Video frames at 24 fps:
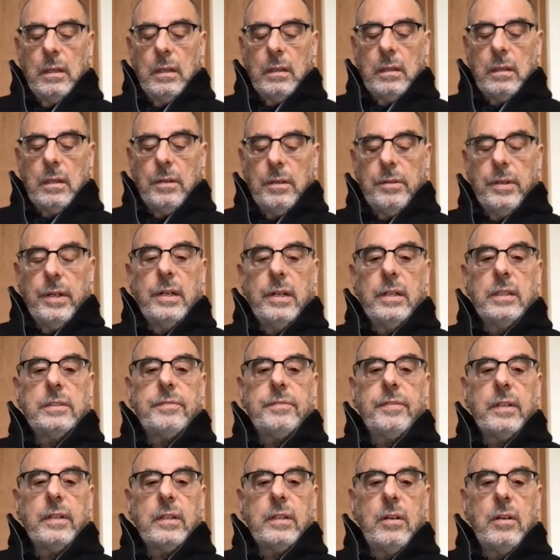Careers
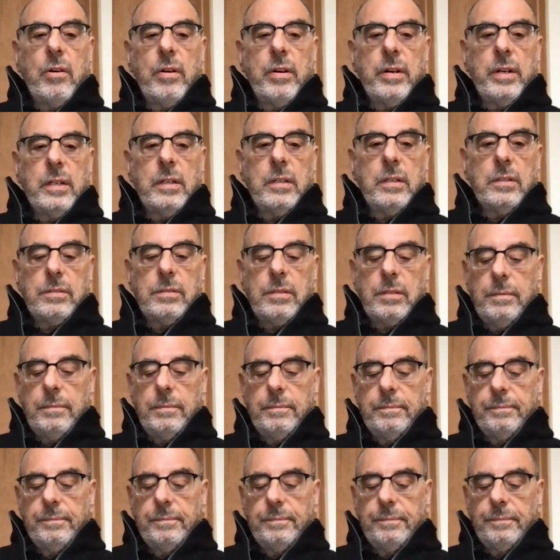for the coroners.
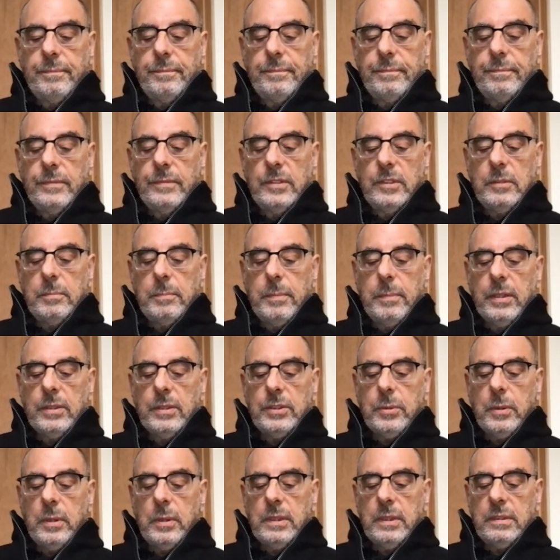
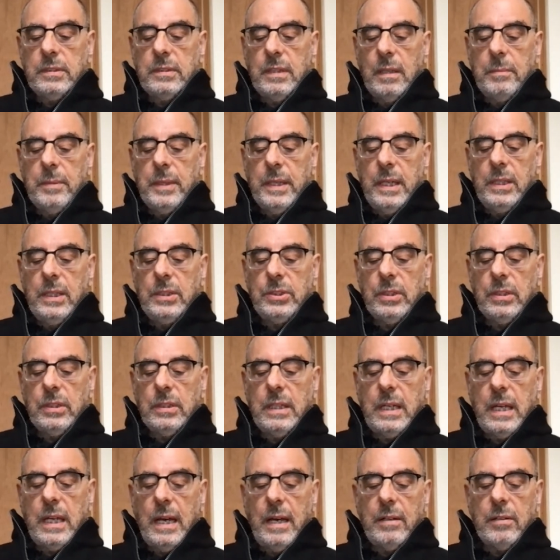spiritual dissemination,
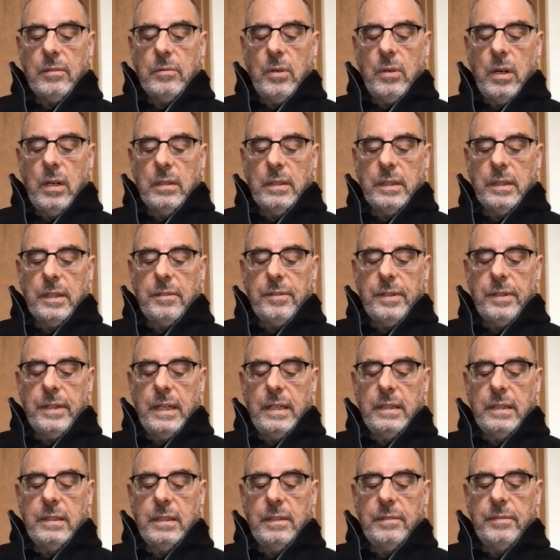caterwauling
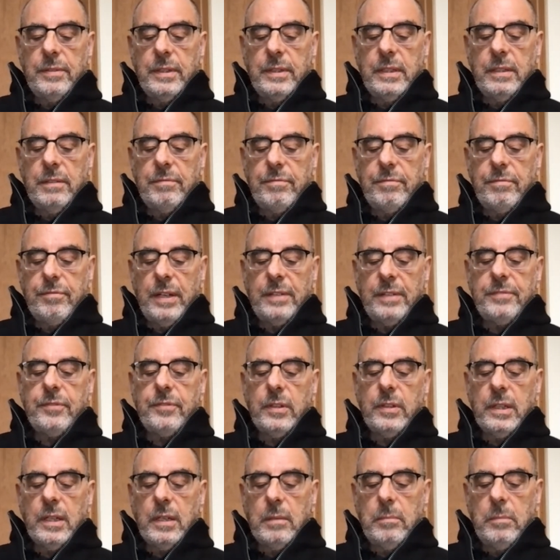creativity
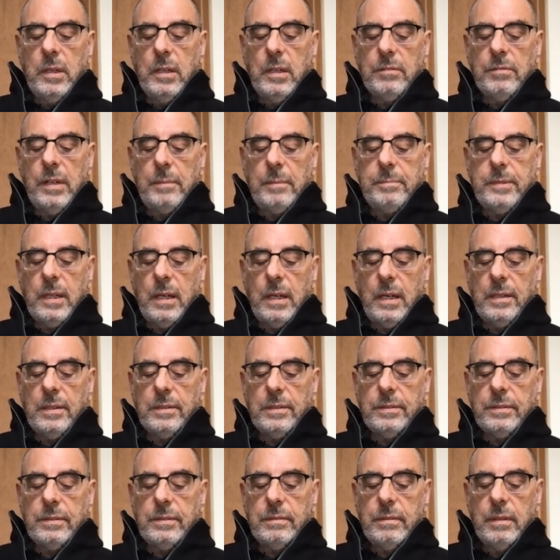fretfully among
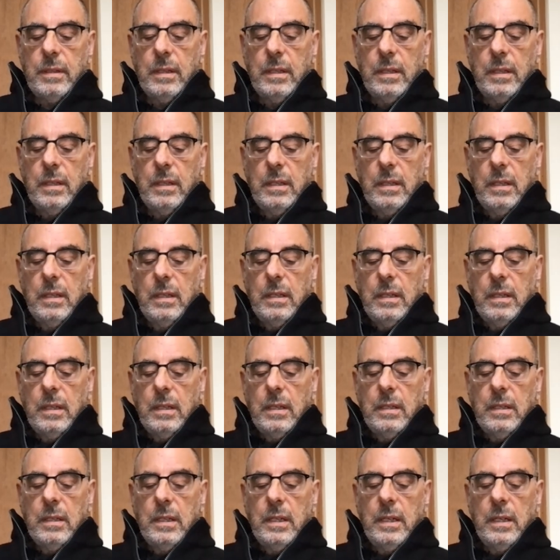reptiles.
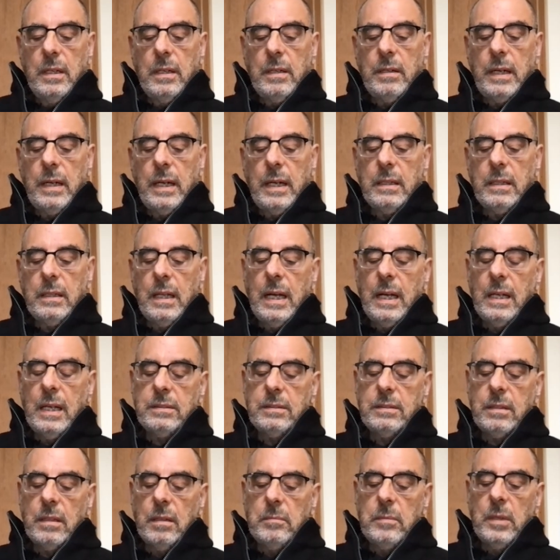And here, at
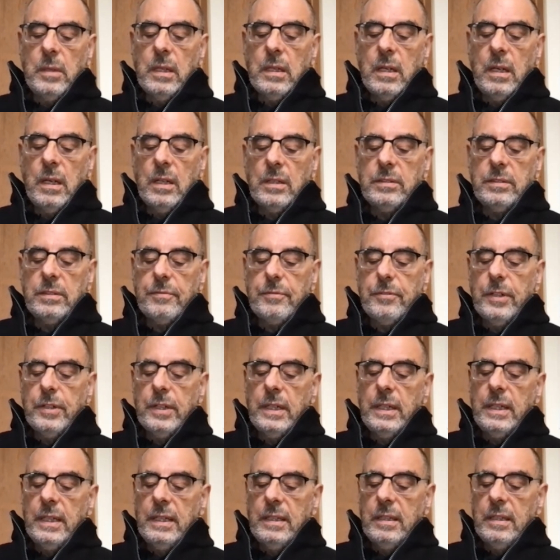last, among us,
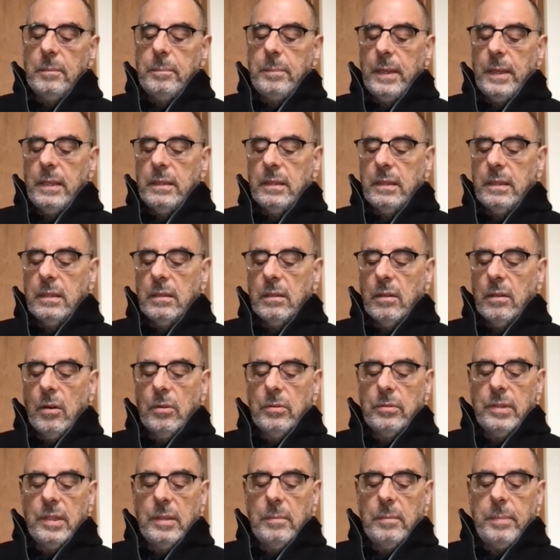free, independent,
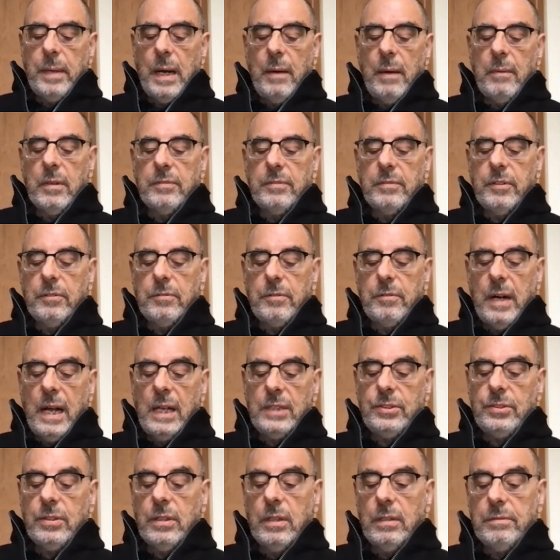lonely, powerful,
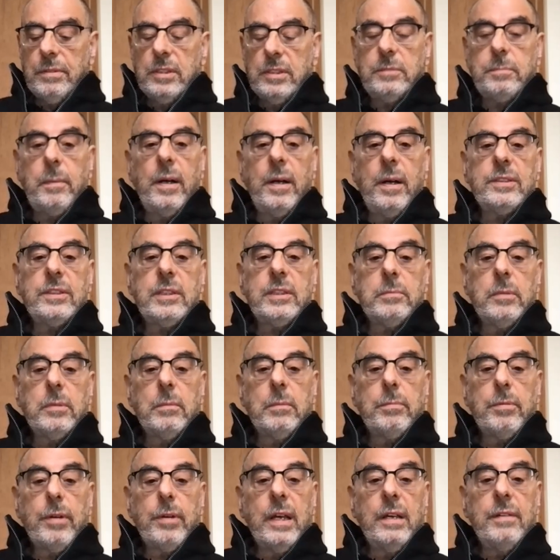rational, responsible,
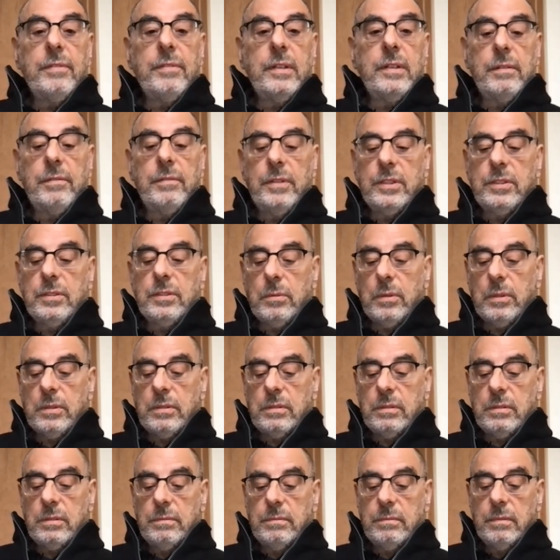brave
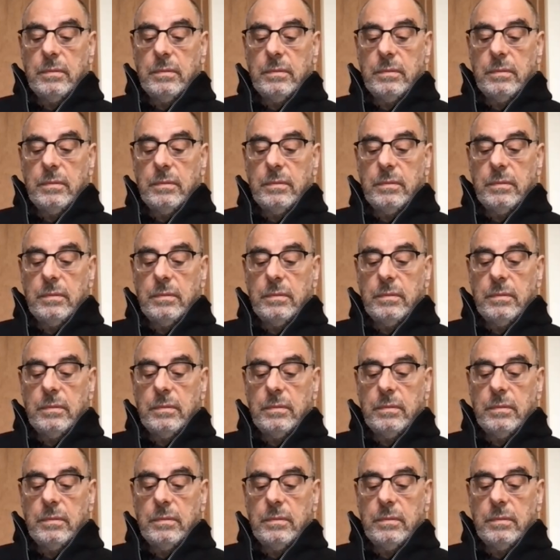individuals,